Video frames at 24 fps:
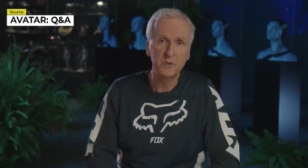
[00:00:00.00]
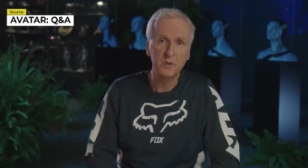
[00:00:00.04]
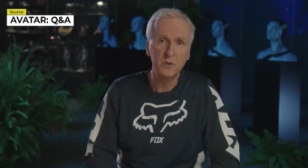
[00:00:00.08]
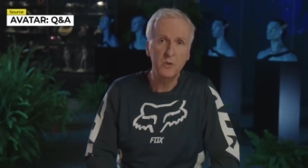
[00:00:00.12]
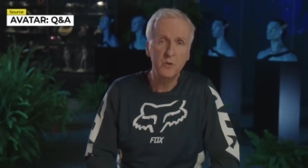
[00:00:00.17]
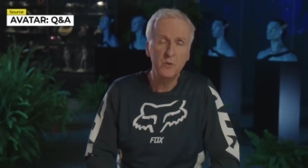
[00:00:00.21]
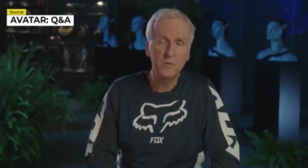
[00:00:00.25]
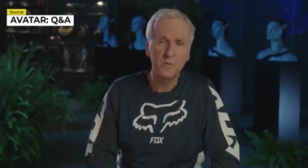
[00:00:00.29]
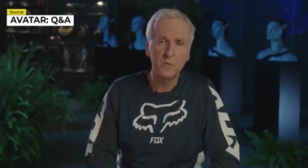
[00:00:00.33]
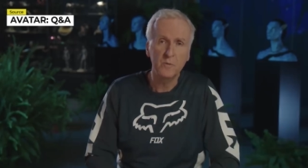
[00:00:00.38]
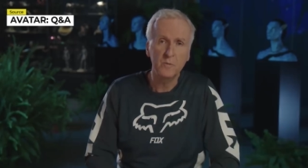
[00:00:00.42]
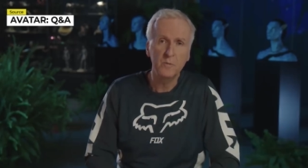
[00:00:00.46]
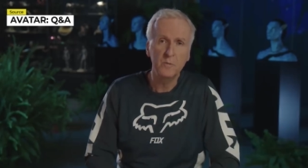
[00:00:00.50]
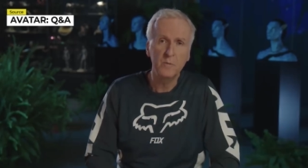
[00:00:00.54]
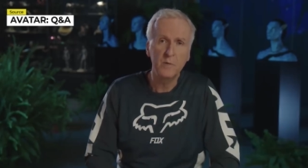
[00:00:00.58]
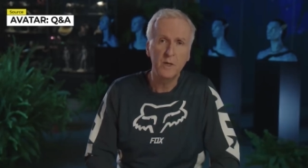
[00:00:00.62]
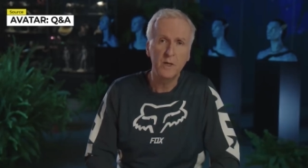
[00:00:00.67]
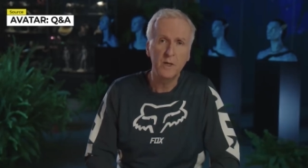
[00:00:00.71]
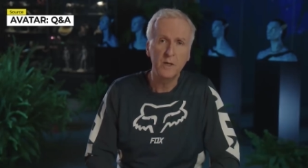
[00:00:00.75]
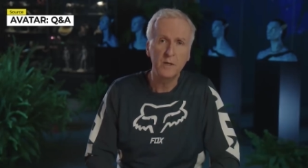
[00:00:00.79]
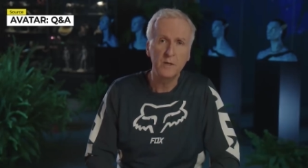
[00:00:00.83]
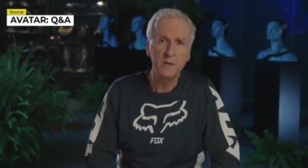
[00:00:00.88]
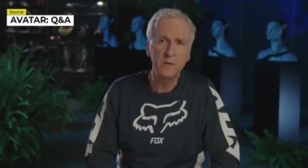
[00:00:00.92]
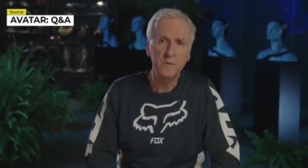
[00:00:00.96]
two of them,
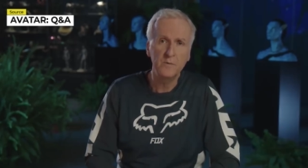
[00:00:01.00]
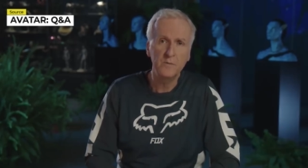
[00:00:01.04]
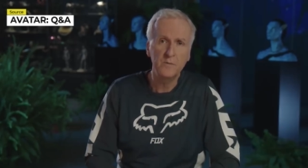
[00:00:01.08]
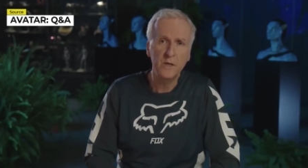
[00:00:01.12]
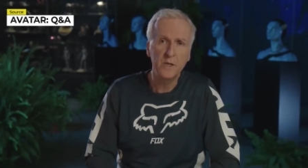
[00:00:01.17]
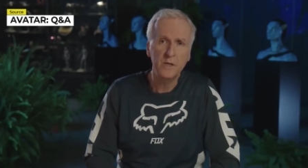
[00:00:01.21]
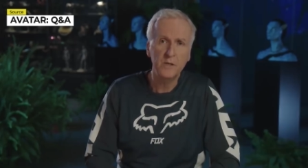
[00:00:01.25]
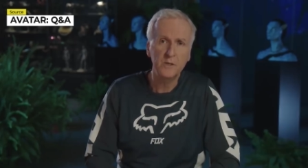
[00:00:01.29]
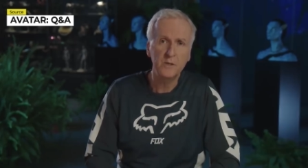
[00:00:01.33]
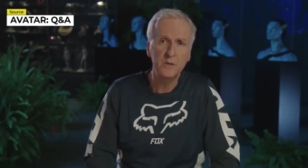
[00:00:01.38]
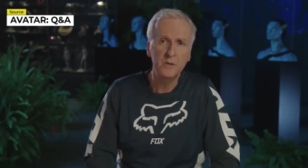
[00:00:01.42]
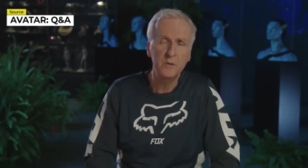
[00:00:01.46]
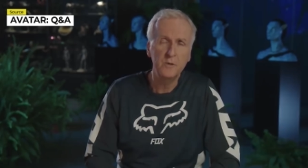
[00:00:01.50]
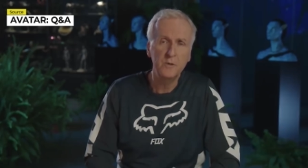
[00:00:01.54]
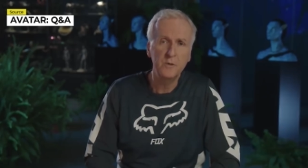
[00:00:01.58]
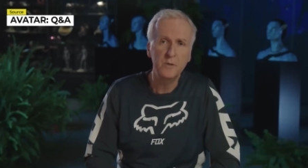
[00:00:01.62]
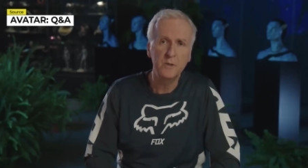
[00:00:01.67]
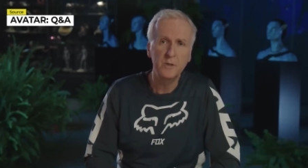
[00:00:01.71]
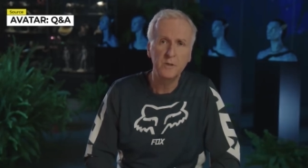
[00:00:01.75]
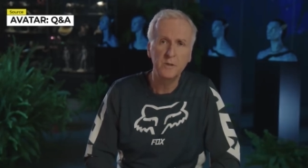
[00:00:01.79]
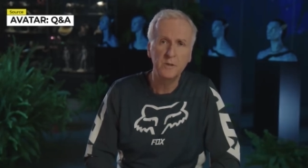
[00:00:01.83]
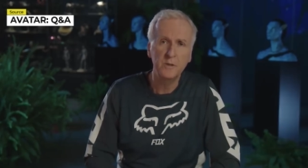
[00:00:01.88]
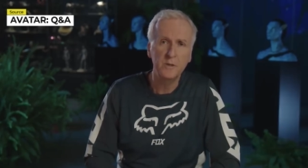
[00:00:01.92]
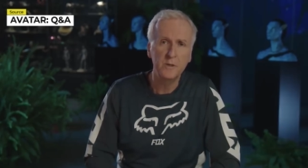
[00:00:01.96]
and you've got two,
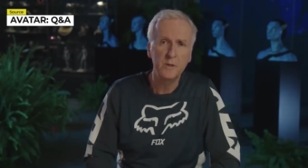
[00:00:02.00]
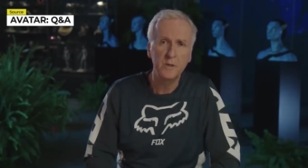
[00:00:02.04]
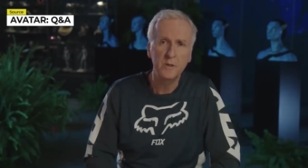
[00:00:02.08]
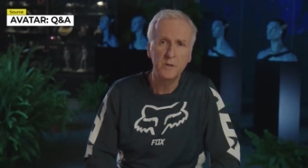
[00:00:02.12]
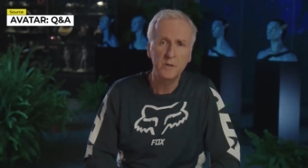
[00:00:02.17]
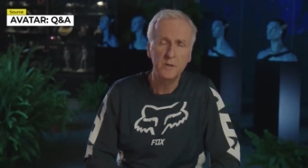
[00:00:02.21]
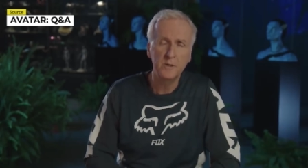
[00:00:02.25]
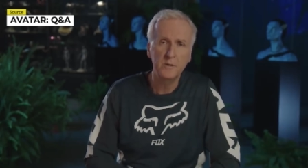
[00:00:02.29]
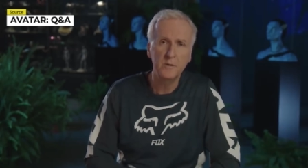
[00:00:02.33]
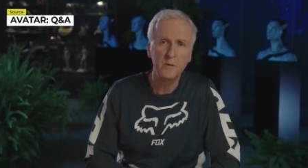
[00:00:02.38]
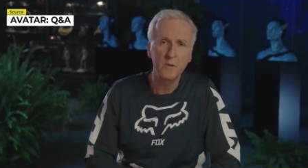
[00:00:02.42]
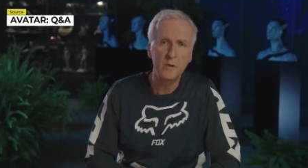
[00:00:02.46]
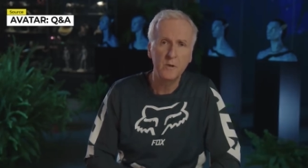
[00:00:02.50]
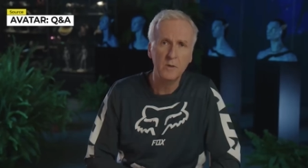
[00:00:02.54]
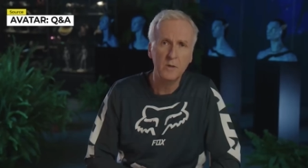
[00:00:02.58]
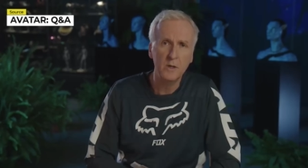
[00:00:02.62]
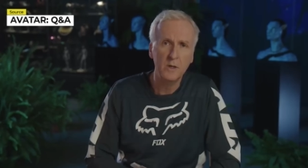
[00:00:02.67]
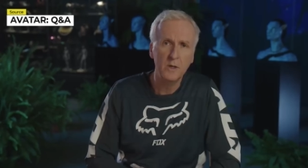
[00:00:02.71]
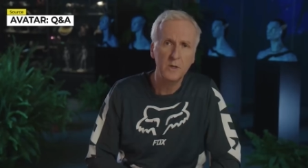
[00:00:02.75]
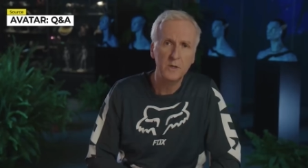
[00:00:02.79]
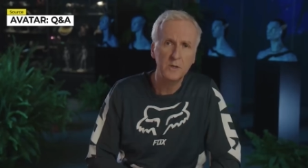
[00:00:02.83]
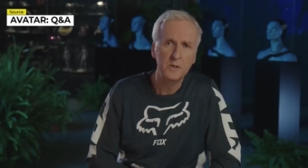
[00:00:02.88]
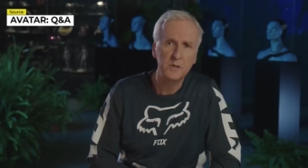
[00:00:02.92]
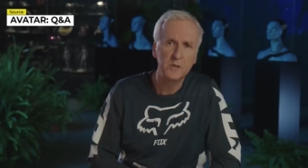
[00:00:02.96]
and all
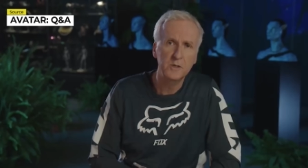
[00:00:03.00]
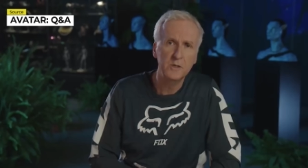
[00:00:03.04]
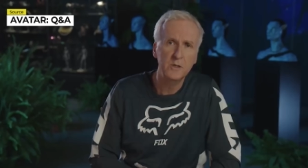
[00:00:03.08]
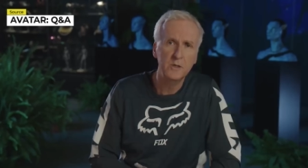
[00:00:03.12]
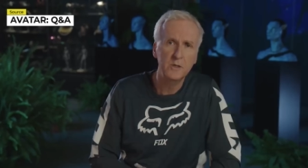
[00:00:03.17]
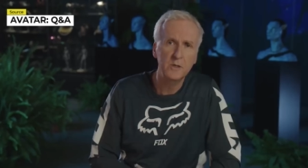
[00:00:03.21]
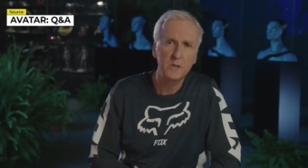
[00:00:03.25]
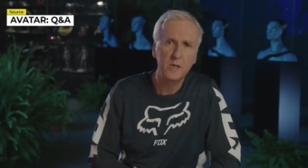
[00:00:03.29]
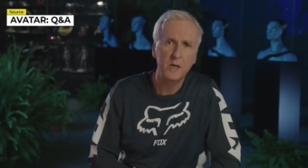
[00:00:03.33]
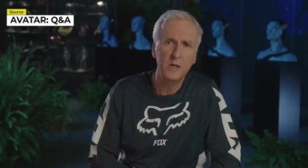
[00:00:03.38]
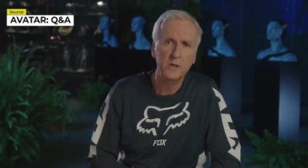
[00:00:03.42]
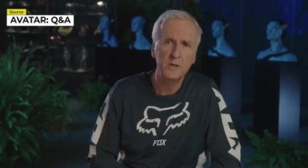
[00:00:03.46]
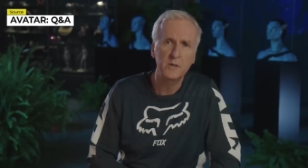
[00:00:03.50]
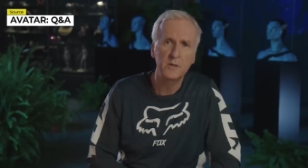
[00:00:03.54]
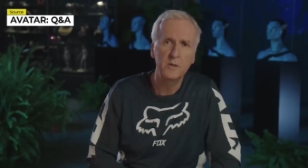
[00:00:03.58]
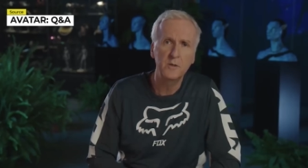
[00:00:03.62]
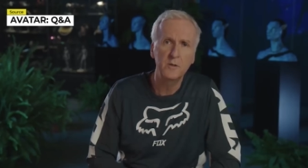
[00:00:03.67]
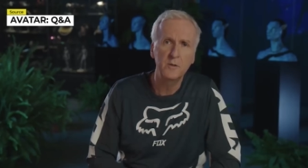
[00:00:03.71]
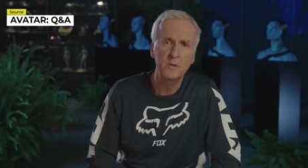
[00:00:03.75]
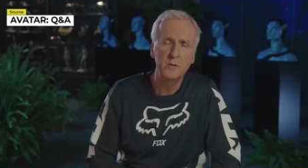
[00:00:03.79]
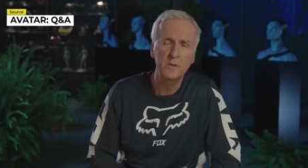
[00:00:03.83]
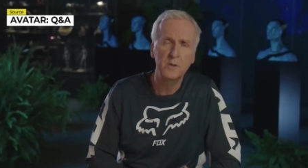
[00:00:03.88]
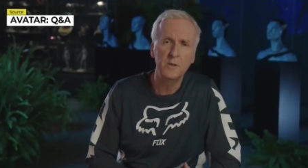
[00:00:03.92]
God's chillin' got two,